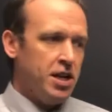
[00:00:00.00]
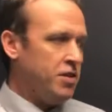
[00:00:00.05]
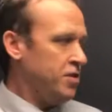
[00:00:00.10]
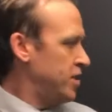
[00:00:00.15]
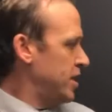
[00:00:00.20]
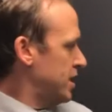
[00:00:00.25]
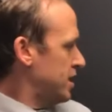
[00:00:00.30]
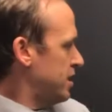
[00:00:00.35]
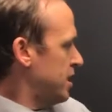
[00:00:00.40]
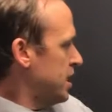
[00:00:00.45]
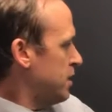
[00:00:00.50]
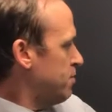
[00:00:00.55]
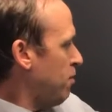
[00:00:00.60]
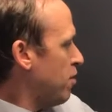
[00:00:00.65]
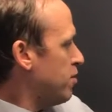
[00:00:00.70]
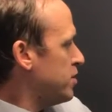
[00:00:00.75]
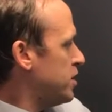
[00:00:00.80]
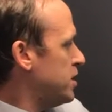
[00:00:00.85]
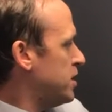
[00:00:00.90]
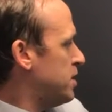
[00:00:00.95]
this
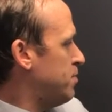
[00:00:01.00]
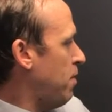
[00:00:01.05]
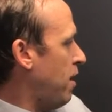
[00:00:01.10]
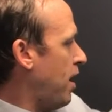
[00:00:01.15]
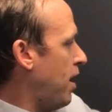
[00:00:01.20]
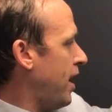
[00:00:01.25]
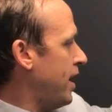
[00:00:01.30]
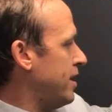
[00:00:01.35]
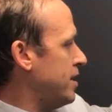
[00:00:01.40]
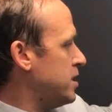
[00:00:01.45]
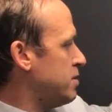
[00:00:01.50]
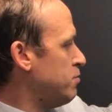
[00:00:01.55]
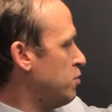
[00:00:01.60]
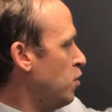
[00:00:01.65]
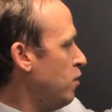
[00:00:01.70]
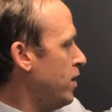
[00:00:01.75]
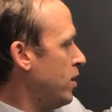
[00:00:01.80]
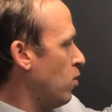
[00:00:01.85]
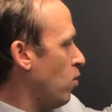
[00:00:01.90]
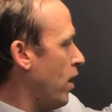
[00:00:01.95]
person's spine is
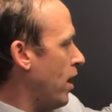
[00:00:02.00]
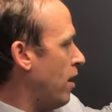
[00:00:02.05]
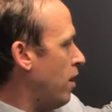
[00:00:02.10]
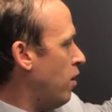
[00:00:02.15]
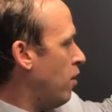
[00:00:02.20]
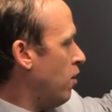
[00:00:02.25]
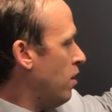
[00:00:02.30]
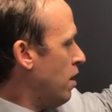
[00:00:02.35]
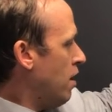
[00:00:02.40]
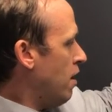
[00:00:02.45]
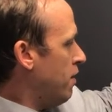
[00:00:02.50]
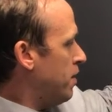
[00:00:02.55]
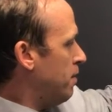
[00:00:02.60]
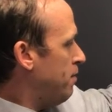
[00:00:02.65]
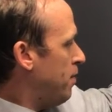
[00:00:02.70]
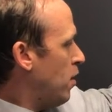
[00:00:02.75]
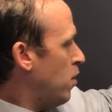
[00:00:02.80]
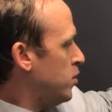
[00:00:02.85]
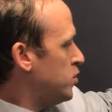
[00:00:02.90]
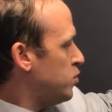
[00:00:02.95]
moving well. The
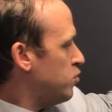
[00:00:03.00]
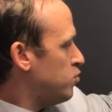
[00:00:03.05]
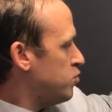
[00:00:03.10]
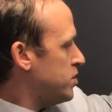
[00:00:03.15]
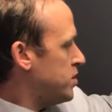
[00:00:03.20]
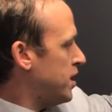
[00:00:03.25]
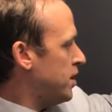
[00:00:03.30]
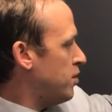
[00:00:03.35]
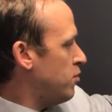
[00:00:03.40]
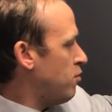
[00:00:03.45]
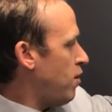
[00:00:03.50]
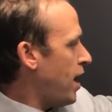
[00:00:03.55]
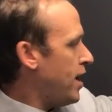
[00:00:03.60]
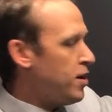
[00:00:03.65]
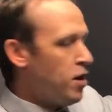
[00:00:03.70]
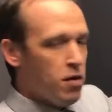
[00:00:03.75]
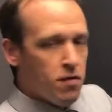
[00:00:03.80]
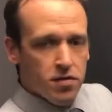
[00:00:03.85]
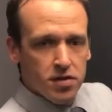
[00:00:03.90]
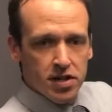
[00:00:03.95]
bone's centered right
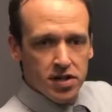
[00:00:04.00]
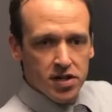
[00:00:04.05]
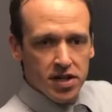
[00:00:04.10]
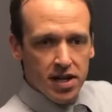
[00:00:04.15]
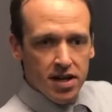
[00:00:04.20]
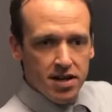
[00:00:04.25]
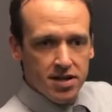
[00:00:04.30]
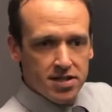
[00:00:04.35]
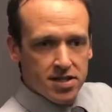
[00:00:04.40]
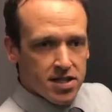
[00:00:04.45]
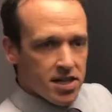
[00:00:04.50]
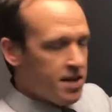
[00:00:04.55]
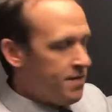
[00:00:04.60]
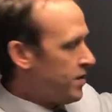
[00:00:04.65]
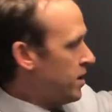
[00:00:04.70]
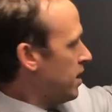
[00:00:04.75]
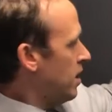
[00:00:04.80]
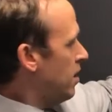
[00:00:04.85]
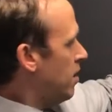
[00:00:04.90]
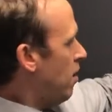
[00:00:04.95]
over the disc.
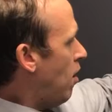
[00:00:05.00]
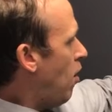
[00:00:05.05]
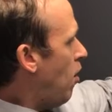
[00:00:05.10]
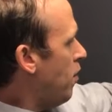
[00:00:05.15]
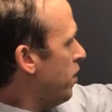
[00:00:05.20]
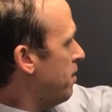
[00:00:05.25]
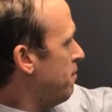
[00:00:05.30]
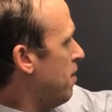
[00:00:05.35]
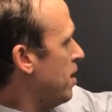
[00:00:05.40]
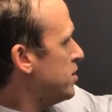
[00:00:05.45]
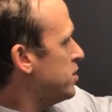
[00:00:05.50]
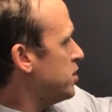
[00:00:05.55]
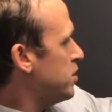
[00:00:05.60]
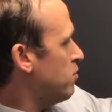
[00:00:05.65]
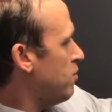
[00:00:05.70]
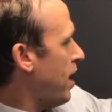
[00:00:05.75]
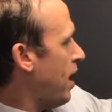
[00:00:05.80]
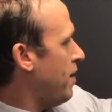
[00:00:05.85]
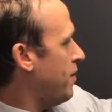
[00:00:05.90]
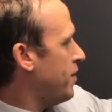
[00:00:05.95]
All the muscles
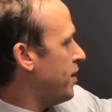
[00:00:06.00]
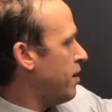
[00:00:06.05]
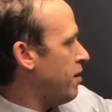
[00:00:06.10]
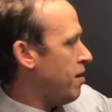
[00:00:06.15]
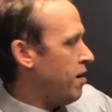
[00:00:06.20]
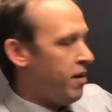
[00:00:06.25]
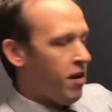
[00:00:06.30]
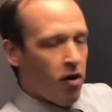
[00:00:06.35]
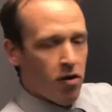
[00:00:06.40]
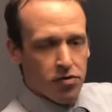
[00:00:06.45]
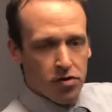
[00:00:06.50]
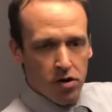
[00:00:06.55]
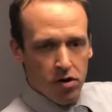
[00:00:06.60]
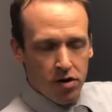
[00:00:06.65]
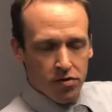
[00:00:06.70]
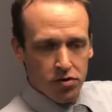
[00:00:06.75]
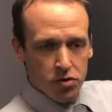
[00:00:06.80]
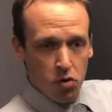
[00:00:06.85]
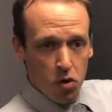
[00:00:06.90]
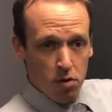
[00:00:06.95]
around there are
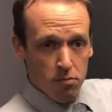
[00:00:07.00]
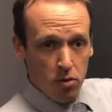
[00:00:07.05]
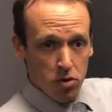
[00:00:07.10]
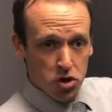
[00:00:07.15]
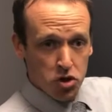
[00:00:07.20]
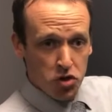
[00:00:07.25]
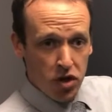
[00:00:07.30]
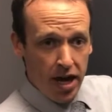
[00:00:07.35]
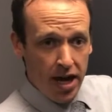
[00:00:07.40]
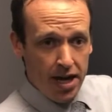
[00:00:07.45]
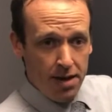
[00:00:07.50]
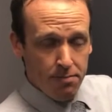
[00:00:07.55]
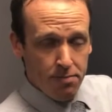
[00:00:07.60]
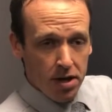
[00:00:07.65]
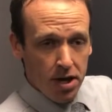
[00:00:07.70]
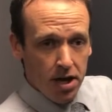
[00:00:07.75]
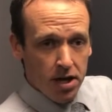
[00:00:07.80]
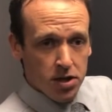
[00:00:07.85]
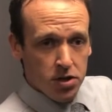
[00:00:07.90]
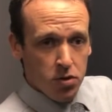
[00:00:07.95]
their normal shape,
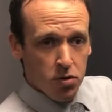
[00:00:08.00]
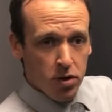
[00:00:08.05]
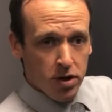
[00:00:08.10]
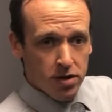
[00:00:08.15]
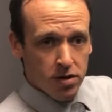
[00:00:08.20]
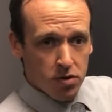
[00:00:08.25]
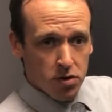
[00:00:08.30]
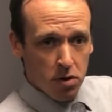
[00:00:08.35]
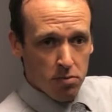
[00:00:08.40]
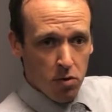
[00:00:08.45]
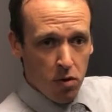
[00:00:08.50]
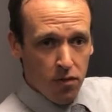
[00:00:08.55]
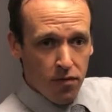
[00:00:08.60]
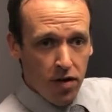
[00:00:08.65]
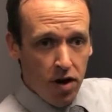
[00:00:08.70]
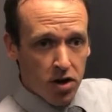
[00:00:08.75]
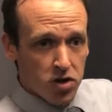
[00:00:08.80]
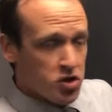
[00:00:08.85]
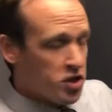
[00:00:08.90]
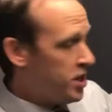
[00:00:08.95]
doing their normal
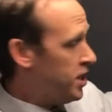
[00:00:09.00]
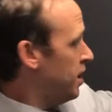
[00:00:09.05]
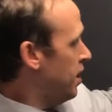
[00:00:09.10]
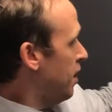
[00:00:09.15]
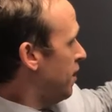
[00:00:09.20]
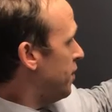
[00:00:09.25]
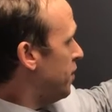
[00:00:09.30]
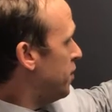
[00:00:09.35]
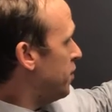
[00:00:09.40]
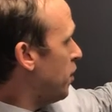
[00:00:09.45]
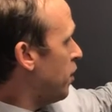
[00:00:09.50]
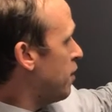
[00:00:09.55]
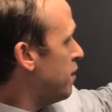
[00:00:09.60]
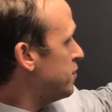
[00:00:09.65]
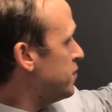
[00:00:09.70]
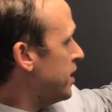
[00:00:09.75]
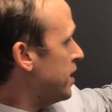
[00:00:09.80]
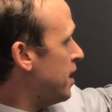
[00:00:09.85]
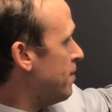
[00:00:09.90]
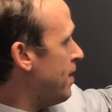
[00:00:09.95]
function. The
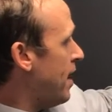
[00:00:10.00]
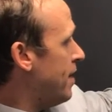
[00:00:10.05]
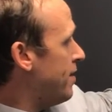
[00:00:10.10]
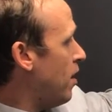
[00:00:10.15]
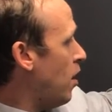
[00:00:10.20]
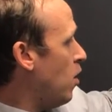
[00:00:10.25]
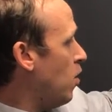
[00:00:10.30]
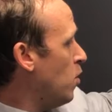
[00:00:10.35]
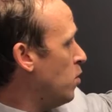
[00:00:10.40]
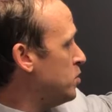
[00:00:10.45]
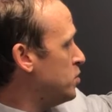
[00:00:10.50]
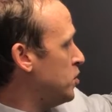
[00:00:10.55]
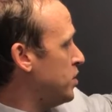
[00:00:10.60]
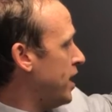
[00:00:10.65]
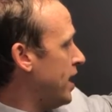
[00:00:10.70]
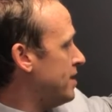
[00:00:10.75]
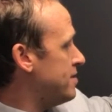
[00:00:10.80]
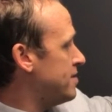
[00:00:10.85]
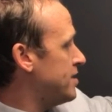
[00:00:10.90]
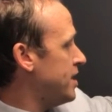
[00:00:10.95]
nerves that come out of the holes, you
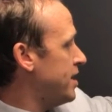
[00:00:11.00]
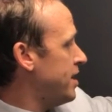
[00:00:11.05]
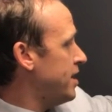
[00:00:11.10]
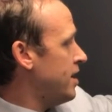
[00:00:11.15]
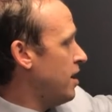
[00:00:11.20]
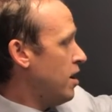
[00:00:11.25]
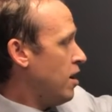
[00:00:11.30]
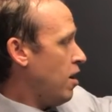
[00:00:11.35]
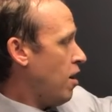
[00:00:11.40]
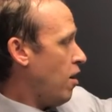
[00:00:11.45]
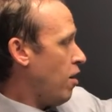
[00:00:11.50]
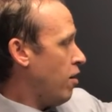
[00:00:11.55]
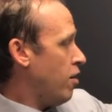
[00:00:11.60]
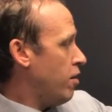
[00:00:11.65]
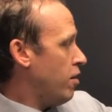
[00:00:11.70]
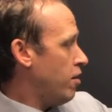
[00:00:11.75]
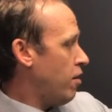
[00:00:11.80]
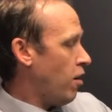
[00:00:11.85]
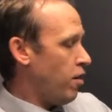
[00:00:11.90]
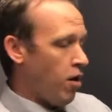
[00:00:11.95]
can't see it,
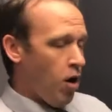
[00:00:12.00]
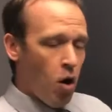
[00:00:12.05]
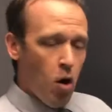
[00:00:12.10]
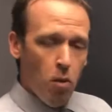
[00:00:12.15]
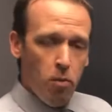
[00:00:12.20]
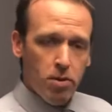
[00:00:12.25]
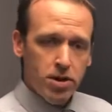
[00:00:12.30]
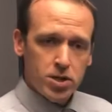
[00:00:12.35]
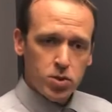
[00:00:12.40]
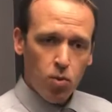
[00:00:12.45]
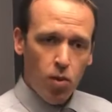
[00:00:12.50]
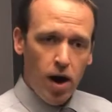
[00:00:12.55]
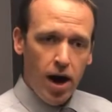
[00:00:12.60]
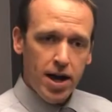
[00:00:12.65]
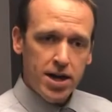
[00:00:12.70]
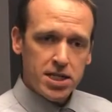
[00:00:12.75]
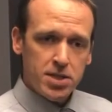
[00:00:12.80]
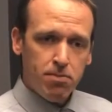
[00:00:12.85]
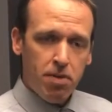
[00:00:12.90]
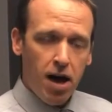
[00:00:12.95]
are open as
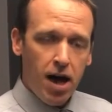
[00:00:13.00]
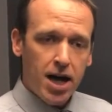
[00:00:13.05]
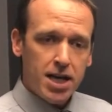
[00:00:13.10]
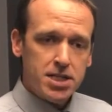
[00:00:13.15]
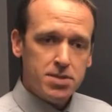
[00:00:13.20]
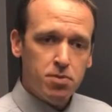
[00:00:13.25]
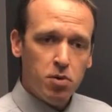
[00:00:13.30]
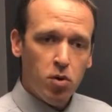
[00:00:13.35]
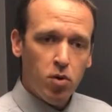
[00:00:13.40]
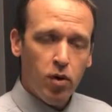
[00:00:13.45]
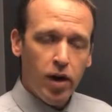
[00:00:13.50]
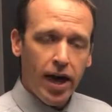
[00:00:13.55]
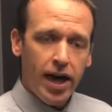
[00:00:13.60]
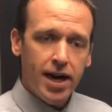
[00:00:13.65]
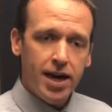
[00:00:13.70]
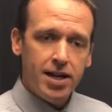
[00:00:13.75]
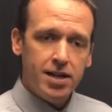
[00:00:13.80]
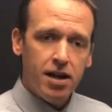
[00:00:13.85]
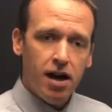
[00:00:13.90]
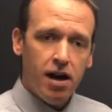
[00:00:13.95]
wide as possible,
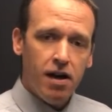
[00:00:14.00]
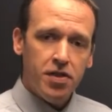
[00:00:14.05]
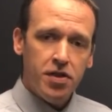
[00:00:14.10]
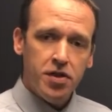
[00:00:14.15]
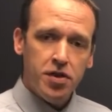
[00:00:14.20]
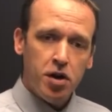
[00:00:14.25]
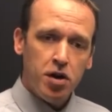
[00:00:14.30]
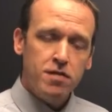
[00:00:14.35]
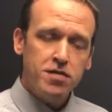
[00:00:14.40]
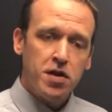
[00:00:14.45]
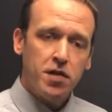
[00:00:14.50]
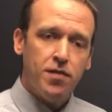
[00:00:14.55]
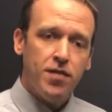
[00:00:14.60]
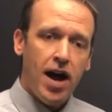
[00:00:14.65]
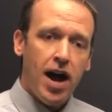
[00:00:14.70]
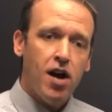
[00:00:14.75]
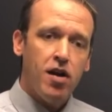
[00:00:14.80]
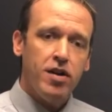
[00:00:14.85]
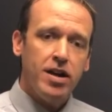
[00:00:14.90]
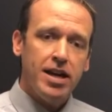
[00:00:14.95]
and the nerves are
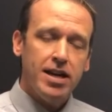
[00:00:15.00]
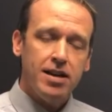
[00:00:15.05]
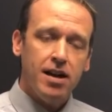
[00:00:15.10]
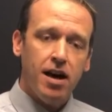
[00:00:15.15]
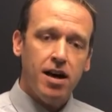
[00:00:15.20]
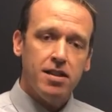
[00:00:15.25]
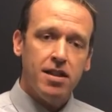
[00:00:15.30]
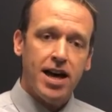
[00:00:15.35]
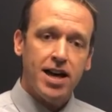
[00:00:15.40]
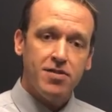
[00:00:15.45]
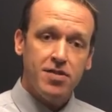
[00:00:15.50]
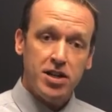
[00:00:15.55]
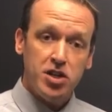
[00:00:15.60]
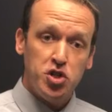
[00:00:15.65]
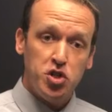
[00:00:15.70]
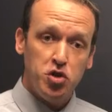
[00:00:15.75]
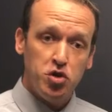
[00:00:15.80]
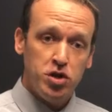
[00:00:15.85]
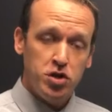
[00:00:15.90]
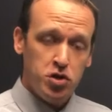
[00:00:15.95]
firing like they
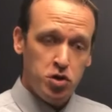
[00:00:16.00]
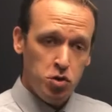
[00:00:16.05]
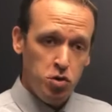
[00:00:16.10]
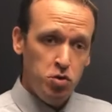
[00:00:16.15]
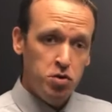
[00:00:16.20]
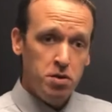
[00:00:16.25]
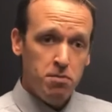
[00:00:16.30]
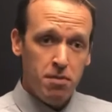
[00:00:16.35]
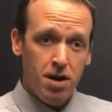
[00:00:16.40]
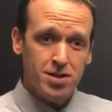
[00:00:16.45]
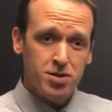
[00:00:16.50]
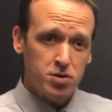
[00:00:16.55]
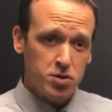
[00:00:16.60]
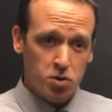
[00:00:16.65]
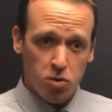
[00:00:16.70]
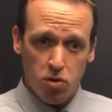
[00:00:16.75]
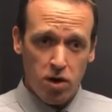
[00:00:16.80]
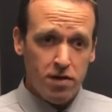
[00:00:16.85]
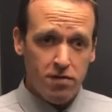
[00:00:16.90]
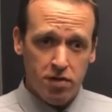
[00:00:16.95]
should to the muscles
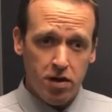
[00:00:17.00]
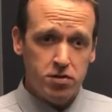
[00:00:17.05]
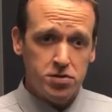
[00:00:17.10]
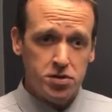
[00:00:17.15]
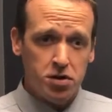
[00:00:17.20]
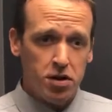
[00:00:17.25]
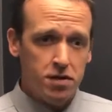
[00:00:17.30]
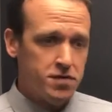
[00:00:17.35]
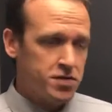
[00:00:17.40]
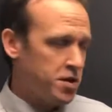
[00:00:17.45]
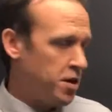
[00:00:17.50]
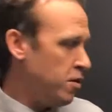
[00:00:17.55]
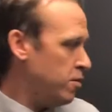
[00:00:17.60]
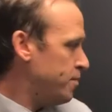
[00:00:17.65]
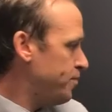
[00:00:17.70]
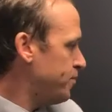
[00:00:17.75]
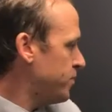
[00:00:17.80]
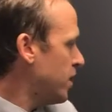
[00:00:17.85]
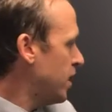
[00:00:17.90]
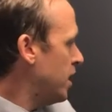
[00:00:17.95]
or wherever those nerves
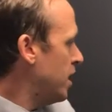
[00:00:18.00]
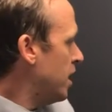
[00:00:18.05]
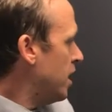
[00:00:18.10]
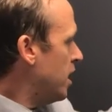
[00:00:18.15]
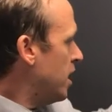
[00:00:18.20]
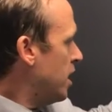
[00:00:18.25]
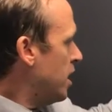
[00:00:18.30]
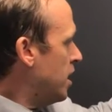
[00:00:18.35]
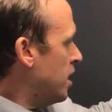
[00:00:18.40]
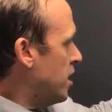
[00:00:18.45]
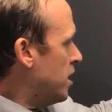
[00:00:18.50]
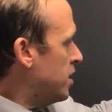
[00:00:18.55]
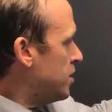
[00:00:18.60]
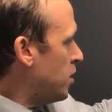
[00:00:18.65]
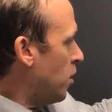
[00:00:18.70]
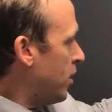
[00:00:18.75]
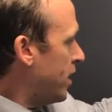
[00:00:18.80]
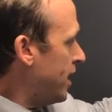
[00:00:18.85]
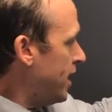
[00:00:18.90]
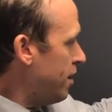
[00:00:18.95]
go.
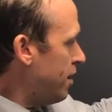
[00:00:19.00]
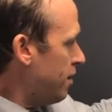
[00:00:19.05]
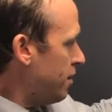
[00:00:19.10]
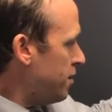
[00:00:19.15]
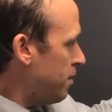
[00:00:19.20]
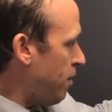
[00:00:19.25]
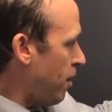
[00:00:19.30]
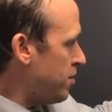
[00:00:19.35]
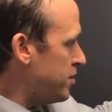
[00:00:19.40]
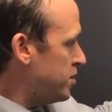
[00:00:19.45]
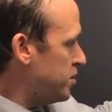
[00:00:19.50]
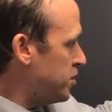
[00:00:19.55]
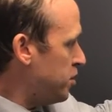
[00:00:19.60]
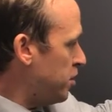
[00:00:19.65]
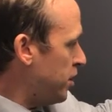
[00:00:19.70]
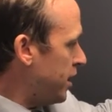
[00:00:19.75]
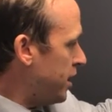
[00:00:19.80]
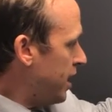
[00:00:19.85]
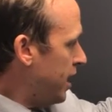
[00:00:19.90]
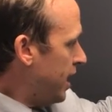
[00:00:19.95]
So here, the person's
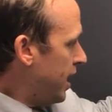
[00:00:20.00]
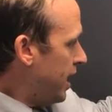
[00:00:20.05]
good.